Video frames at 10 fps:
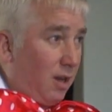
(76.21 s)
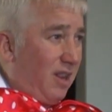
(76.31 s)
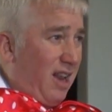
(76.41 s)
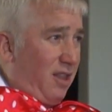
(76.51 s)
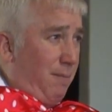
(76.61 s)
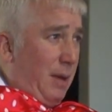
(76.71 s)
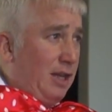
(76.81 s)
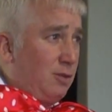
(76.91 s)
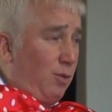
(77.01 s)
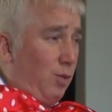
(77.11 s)
A lot of the
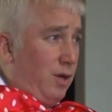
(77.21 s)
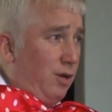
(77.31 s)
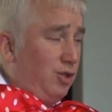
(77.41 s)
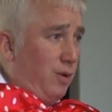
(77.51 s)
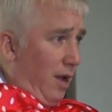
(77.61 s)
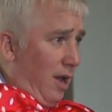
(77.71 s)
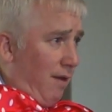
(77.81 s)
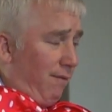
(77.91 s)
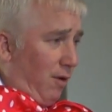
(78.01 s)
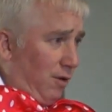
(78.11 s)
basement windows you
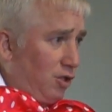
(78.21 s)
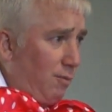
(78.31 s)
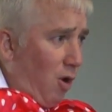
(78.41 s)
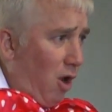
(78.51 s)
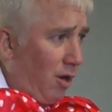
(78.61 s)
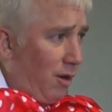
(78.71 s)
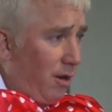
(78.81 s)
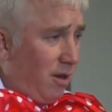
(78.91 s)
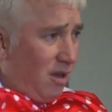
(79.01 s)
have are smaller.